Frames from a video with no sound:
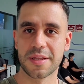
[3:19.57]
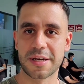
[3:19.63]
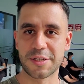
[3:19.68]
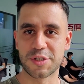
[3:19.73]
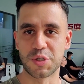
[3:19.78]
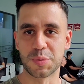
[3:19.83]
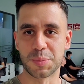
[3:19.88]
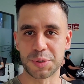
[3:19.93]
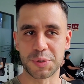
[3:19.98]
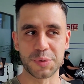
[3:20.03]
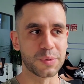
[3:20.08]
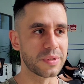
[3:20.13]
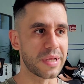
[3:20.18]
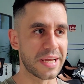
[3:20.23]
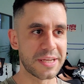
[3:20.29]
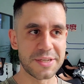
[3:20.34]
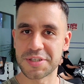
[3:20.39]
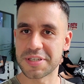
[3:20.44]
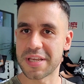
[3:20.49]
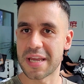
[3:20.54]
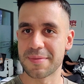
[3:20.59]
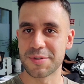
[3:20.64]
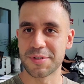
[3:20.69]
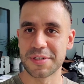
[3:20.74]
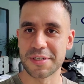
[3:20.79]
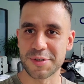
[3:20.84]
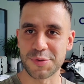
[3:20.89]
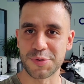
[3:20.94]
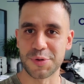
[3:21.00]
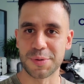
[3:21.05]
is super cool. I just came to
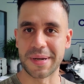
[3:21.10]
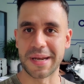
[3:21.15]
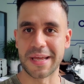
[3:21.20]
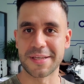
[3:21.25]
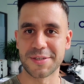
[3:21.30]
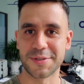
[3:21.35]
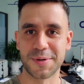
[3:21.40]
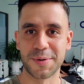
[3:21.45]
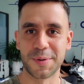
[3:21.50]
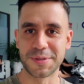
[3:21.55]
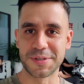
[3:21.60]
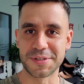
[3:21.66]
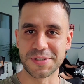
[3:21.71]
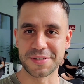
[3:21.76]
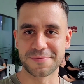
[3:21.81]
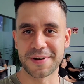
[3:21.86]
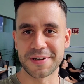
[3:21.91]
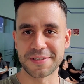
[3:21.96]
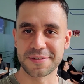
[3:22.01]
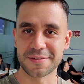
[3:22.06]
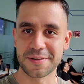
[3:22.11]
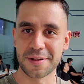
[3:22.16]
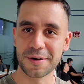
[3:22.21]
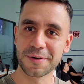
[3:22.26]
this room and I saw all these devices.